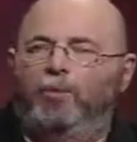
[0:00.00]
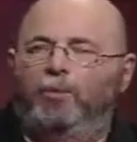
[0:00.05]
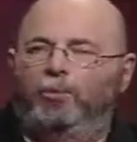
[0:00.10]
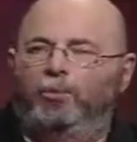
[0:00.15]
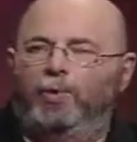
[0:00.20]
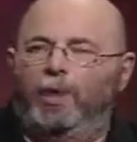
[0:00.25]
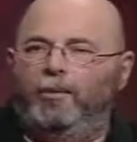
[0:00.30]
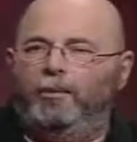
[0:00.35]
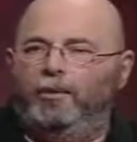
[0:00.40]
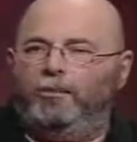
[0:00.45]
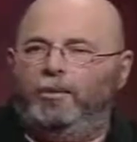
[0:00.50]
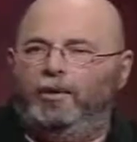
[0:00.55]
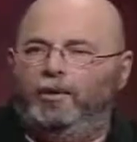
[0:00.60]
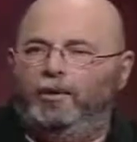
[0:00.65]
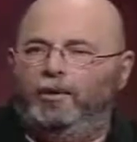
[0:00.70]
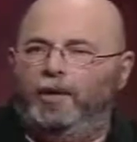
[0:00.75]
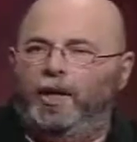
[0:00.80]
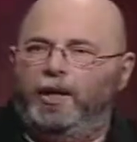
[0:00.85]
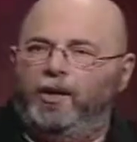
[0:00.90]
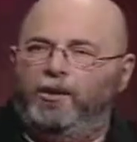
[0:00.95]

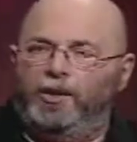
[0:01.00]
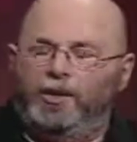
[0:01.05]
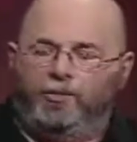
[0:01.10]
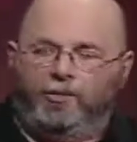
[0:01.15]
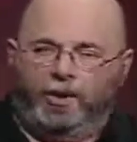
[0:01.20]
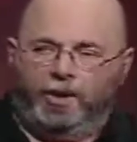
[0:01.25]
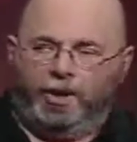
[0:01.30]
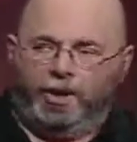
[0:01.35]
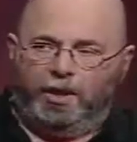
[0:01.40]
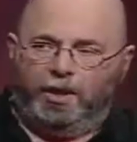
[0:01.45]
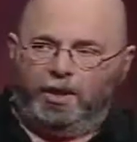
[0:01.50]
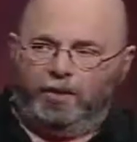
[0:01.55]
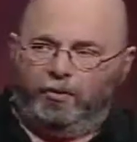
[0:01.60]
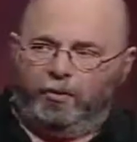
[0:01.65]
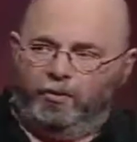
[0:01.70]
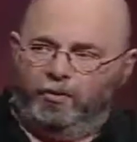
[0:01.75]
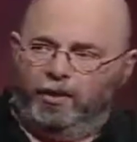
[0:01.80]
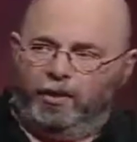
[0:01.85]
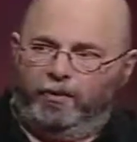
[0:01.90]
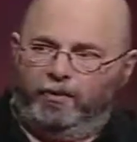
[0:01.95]
Probably Leonie Rysanek
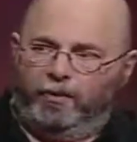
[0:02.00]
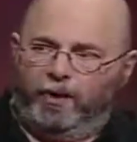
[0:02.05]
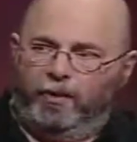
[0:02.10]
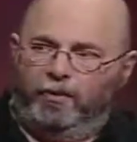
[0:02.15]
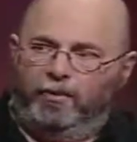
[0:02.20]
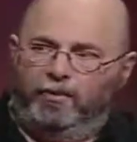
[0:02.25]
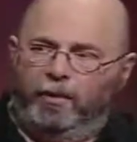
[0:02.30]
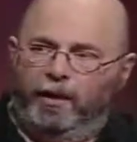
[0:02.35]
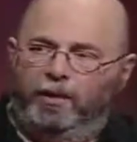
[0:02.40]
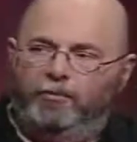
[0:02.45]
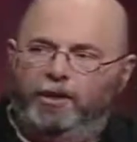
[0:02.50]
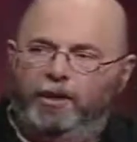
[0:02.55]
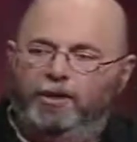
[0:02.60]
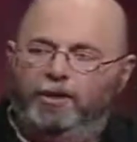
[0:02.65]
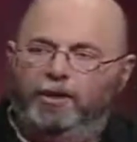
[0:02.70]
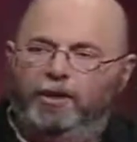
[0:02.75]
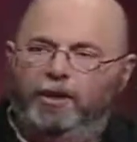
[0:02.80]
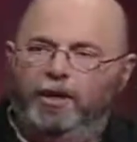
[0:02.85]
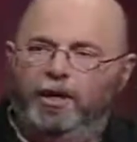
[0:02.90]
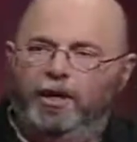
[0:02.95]
was one of them. I
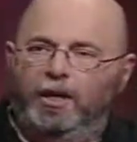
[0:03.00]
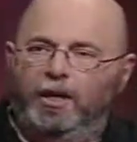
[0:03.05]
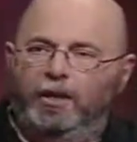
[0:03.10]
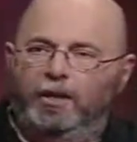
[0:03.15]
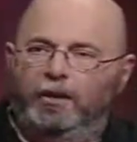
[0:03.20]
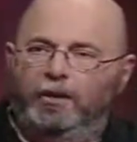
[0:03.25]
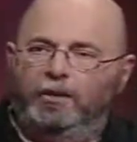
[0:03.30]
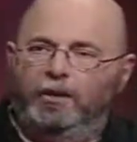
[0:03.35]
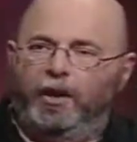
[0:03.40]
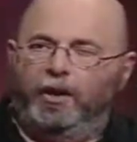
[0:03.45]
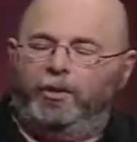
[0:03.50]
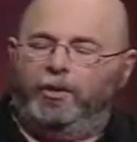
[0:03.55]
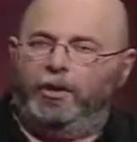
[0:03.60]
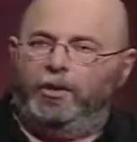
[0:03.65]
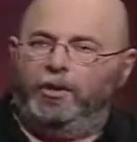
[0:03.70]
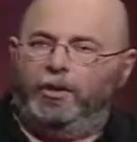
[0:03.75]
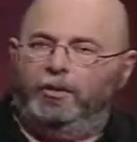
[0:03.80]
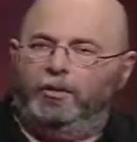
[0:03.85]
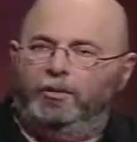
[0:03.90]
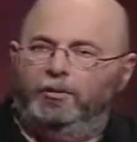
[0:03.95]
mean,
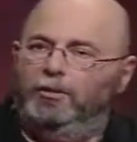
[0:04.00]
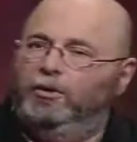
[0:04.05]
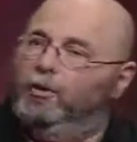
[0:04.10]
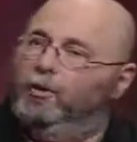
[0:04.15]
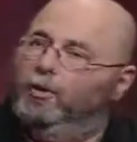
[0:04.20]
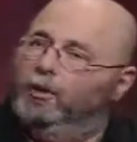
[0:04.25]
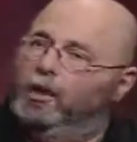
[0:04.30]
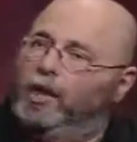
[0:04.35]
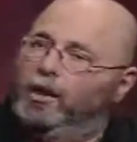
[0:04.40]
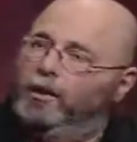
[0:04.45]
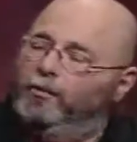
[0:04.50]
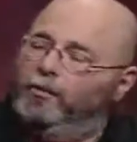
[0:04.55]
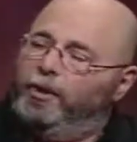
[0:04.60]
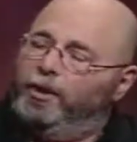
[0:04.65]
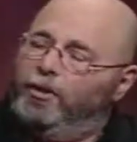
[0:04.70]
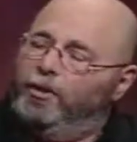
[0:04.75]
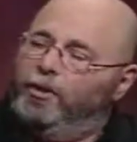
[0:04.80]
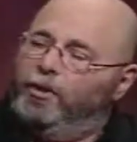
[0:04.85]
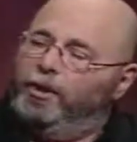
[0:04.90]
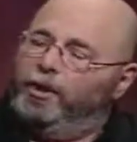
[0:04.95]
Leonie didn't do a lot of
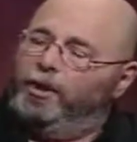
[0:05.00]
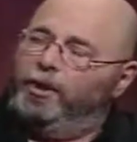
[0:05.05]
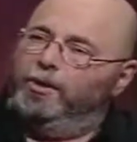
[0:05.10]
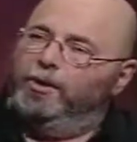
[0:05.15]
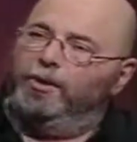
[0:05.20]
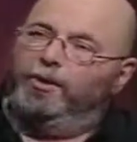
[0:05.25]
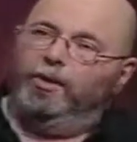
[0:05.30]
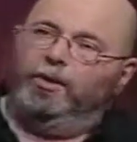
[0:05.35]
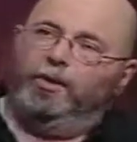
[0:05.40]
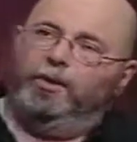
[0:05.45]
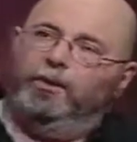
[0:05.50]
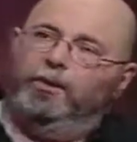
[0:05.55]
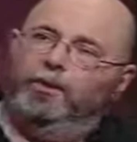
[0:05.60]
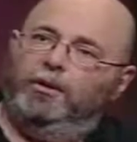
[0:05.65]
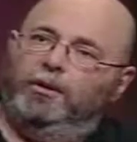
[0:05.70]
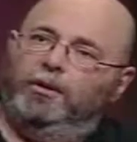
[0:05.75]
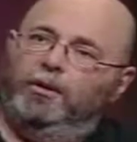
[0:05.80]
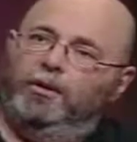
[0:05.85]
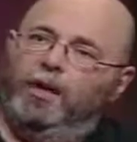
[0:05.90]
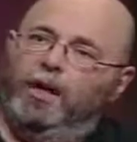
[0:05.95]
recordings. She
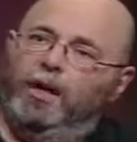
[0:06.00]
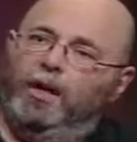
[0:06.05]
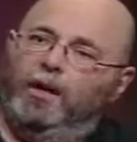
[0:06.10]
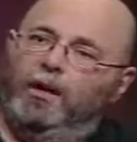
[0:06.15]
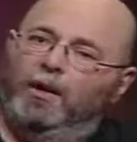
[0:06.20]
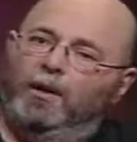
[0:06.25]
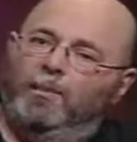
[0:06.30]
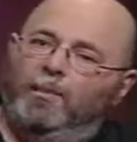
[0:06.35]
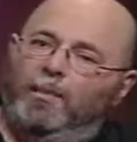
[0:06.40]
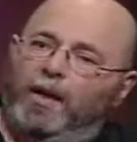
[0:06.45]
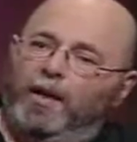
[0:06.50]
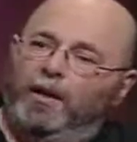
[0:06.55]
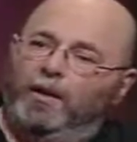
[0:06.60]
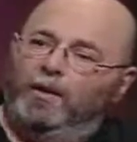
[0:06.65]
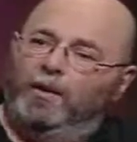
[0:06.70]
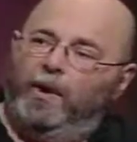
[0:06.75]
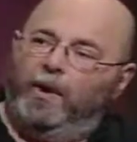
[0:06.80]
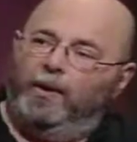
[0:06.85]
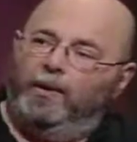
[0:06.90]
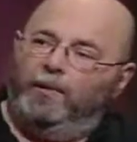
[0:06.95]
didn't uh, make
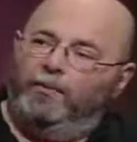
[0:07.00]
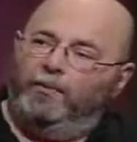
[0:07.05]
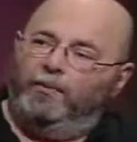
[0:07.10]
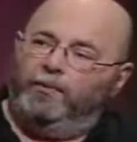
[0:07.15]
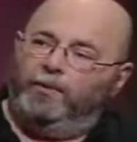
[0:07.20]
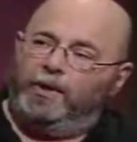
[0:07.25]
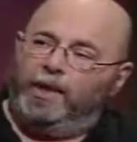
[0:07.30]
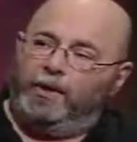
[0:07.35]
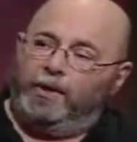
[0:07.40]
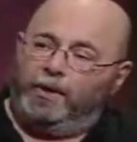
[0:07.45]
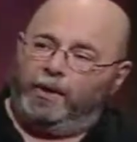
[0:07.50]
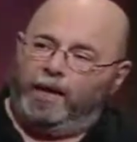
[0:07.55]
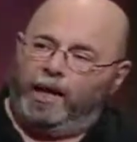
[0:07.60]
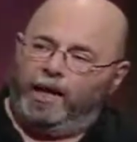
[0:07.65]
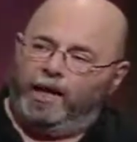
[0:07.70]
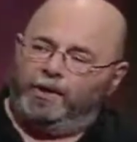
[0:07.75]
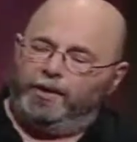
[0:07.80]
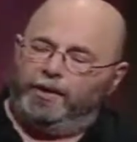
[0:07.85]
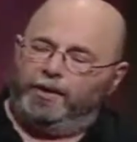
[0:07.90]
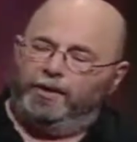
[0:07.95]
a lot of
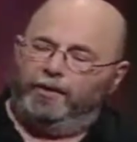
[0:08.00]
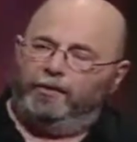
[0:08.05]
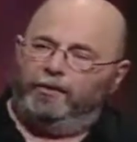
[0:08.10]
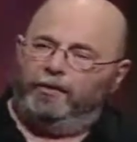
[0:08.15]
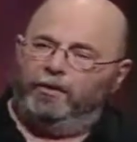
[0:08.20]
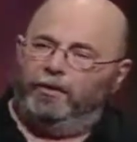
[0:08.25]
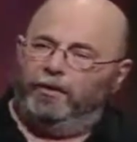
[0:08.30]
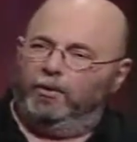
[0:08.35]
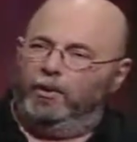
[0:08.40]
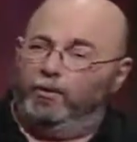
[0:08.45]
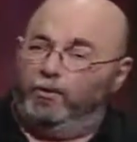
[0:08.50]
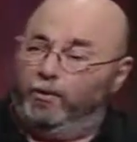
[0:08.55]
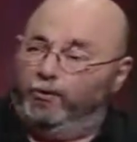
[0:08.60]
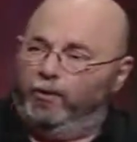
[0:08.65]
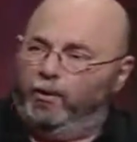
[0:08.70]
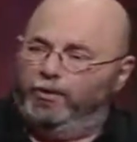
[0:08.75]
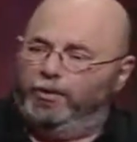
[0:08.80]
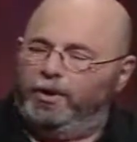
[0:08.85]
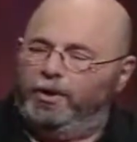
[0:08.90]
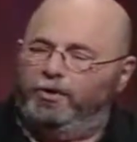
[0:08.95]
telecasts, or her
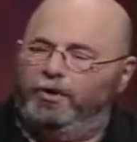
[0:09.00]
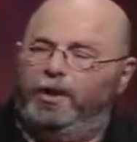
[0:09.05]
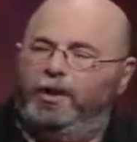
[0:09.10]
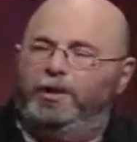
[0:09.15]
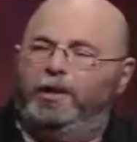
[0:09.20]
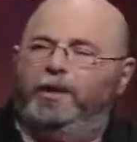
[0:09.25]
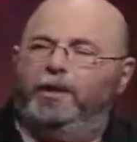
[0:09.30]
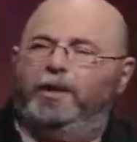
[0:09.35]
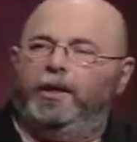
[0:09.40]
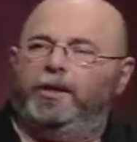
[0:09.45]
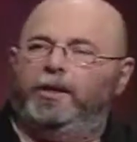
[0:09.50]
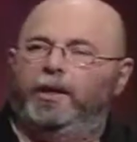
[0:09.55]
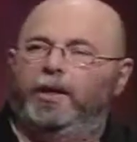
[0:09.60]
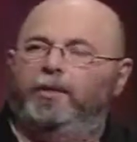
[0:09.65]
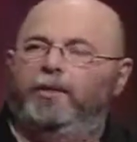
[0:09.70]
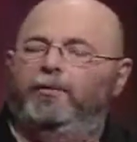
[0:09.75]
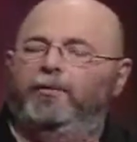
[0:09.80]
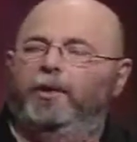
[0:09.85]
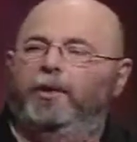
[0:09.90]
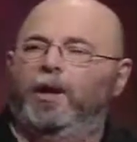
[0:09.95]
performances were not telecast
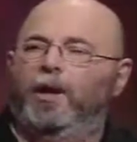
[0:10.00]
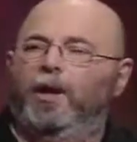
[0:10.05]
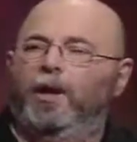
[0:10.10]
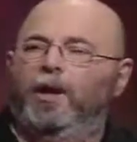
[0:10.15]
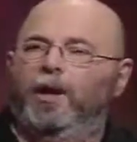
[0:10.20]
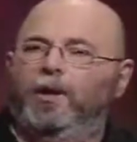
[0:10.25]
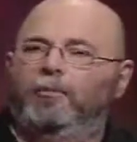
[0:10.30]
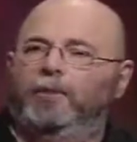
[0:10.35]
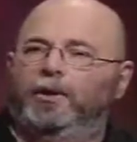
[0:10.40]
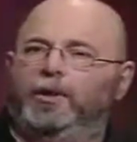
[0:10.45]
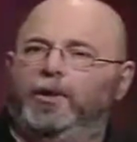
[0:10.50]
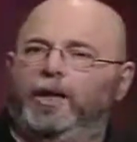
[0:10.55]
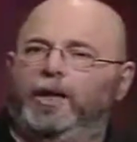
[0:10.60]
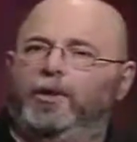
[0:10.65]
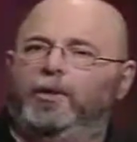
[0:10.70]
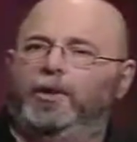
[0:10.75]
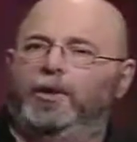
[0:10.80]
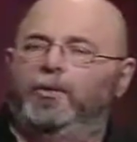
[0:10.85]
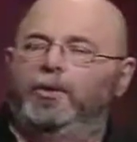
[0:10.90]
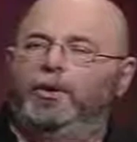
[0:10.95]
that often. But
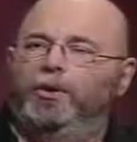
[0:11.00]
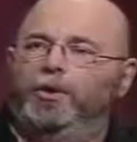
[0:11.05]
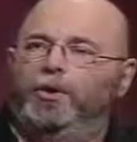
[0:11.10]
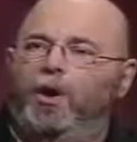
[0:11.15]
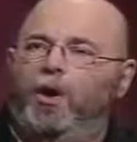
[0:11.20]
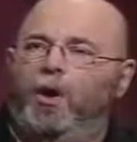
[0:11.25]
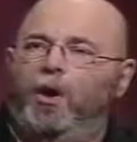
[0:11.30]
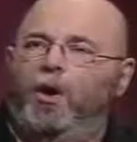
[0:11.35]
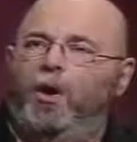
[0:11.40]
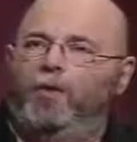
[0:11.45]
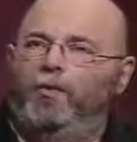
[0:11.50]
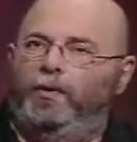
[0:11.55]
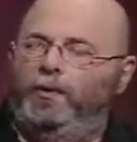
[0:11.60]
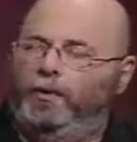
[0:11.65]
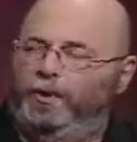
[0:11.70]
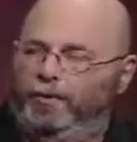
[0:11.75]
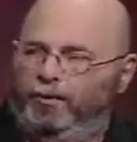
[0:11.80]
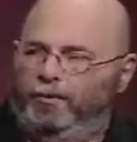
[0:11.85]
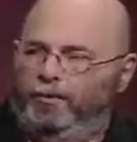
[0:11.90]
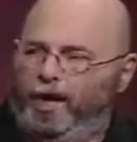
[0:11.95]
Leonie was
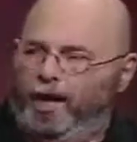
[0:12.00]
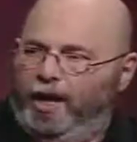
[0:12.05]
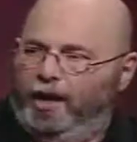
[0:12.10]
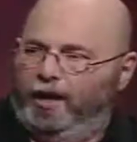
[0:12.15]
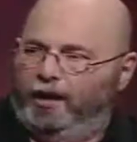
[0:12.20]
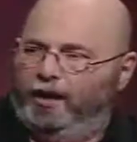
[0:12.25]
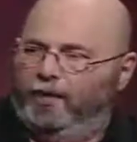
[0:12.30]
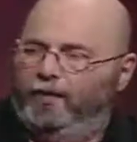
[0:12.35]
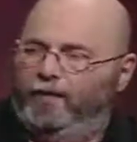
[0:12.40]
overly dramatic.